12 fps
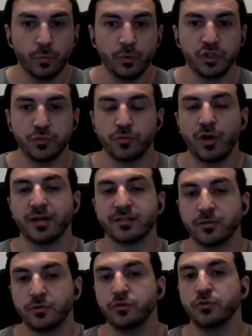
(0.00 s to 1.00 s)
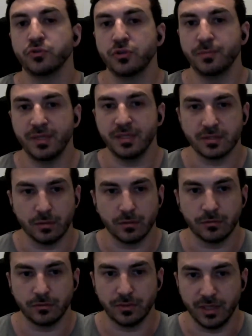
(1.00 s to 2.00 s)
which products are usually being
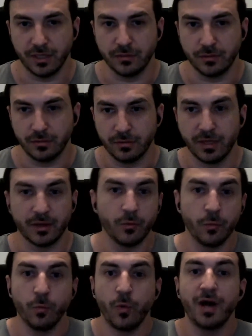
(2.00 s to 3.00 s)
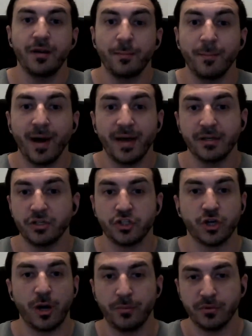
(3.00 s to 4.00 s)
sold together? Like what my
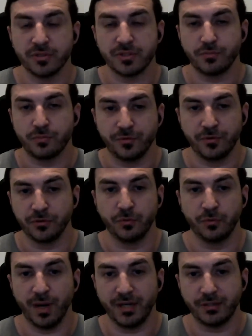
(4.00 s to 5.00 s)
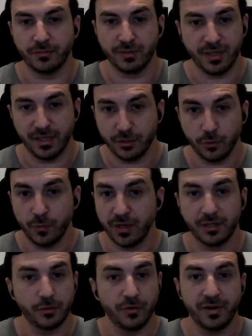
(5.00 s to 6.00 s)
shoppers prefer to buy together
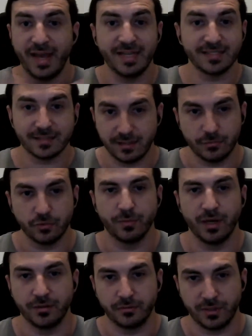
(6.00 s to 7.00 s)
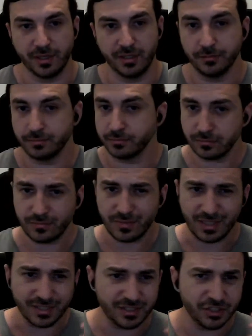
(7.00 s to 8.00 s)
when I don't ask them to buy together.
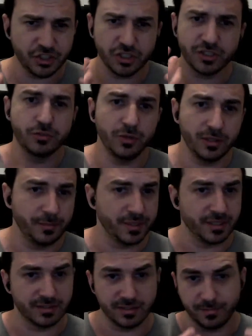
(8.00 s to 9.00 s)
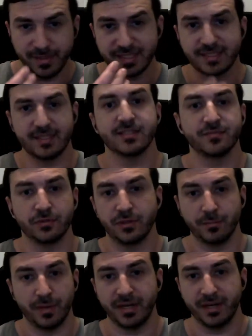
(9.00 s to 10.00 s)
They just do it because it makes sense for
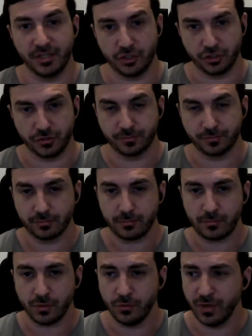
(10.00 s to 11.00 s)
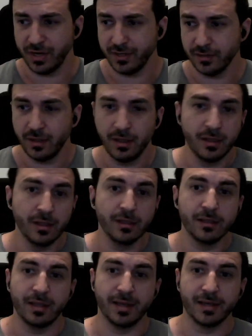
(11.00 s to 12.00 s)
them by nature, right?
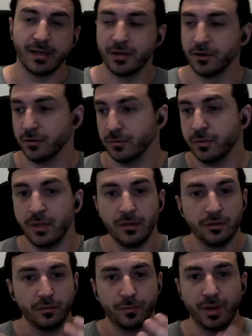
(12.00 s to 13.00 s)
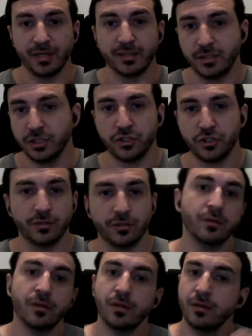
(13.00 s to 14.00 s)
Like, I don't know, buying t
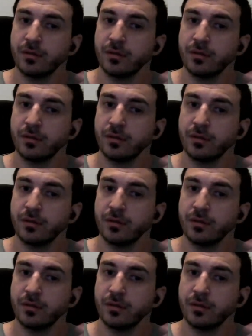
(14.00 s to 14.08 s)
shirt,